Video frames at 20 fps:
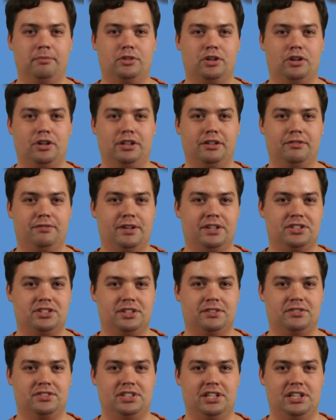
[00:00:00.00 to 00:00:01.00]
during the
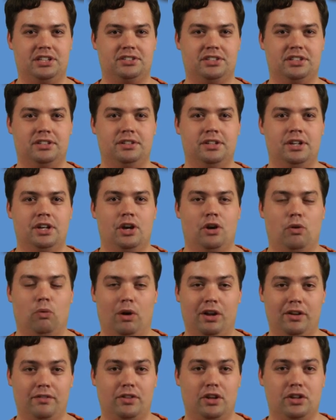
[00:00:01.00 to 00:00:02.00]
festive season.
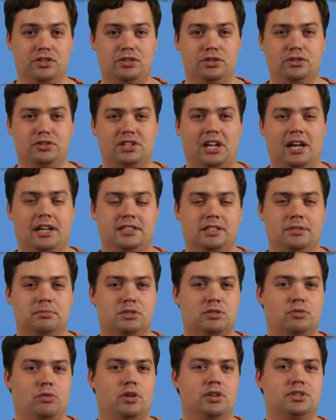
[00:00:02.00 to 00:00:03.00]
One of those news
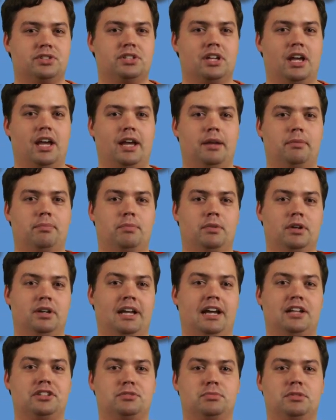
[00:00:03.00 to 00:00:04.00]
items was an
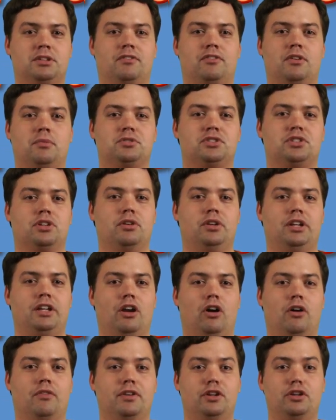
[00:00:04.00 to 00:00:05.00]
announcement from
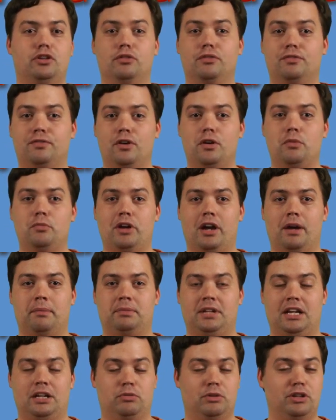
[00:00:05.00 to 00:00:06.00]
Sony of a new firmware
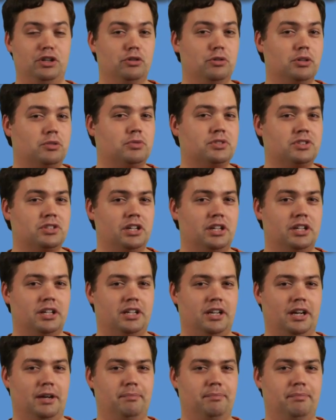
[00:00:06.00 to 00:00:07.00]
update. We knew it was going to
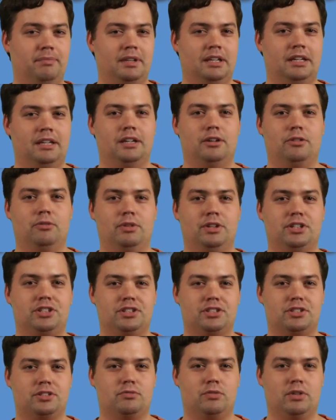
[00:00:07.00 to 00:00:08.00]
come. We
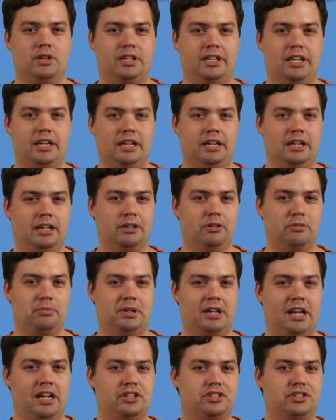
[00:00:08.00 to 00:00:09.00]
just were getting a little
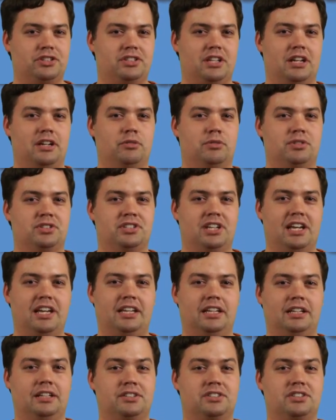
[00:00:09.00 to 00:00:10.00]
bit anxious that it was
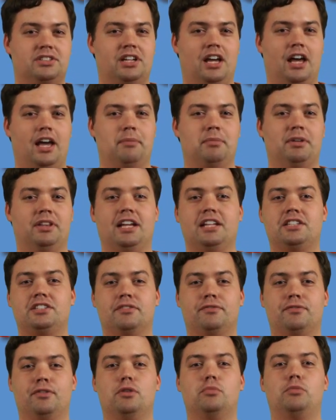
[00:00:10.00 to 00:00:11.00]
taking its time, and
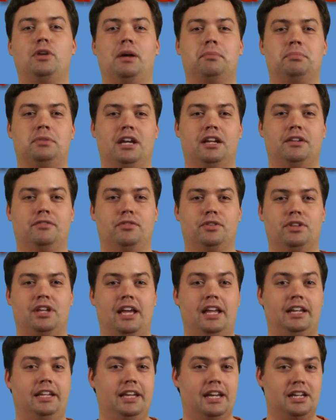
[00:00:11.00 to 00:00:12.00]
that's the firmware update for the
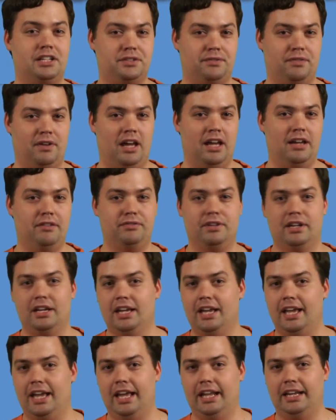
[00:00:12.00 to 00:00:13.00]
NEX5,
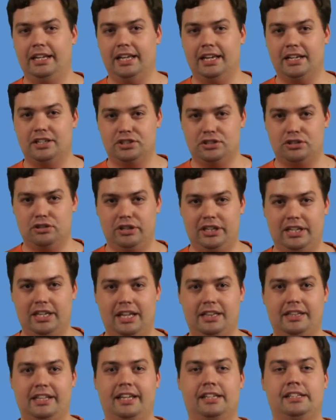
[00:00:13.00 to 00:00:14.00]

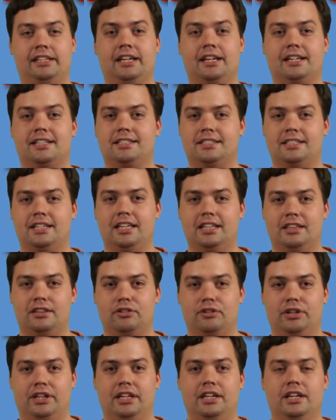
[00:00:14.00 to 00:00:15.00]
NEX3, and the
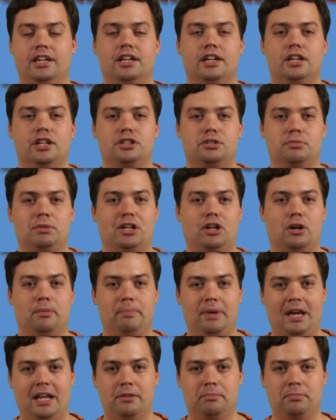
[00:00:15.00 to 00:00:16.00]
NEXC3 to be
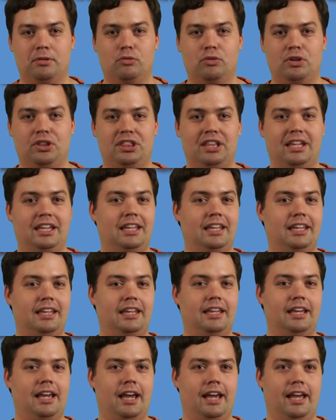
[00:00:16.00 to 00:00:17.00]
compatible with the
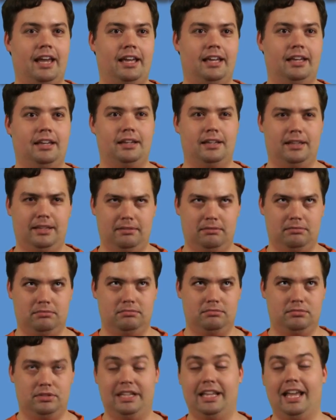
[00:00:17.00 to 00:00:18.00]

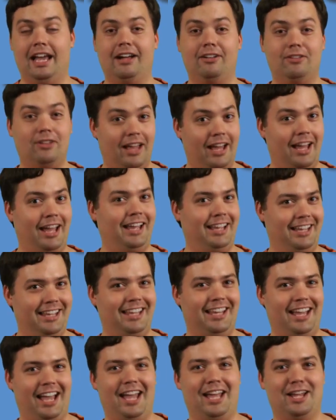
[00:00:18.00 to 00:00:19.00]

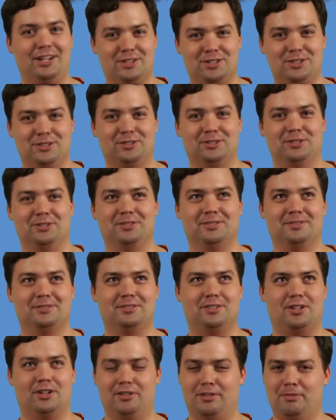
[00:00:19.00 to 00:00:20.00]
LAEA2.
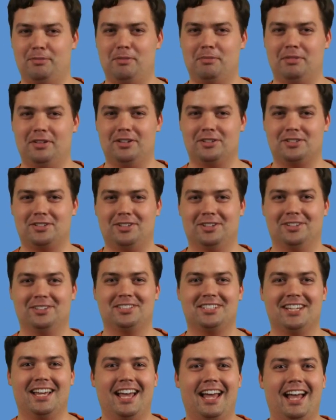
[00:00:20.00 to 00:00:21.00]
Got to remember those
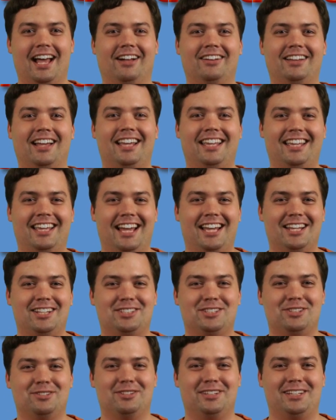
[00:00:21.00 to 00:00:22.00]
codes.
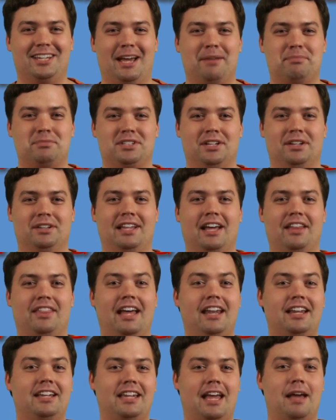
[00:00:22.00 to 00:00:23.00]
LAEA2 adapter. Now
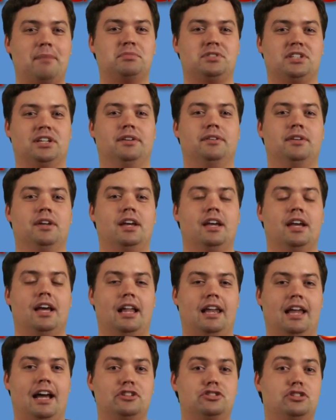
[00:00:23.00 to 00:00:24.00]
that adapter
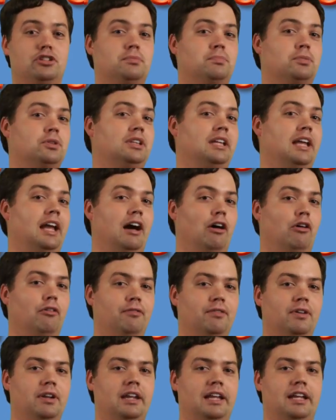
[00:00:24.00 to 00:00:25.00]
allows you to put the
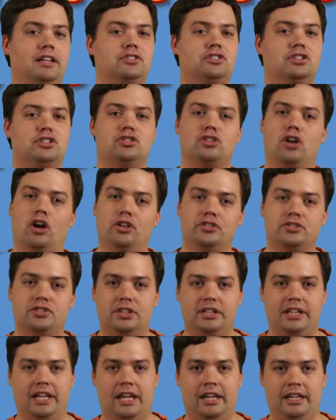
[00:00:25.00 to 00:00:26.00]
alpha lenses
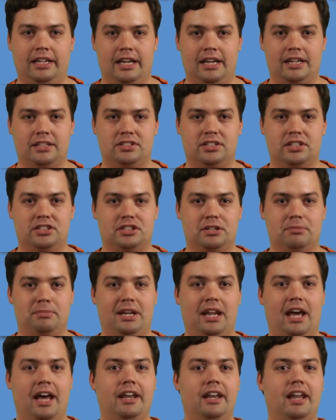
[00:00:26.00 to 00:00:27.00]
onto the NEX system,
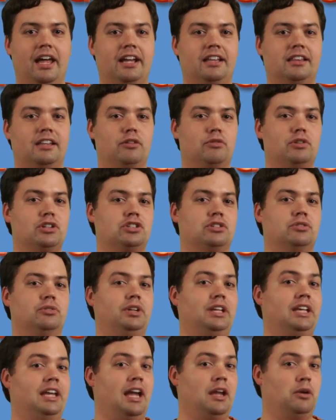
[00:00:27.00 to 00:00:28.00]
but unlike the
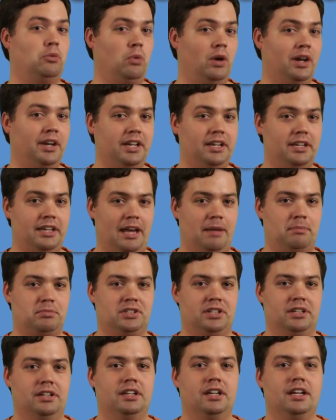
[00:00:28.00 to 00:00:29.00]
original EA1
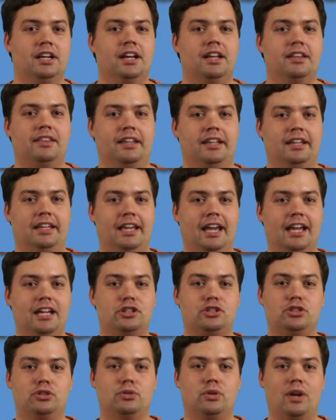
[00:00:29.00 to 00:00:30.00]
adapter, the
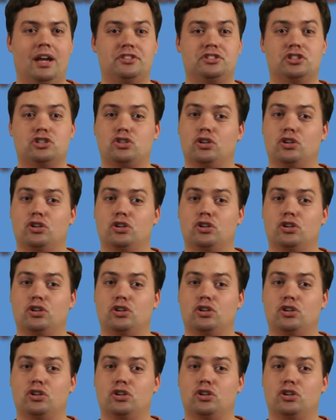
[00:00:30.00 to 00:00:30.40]
EA2 has a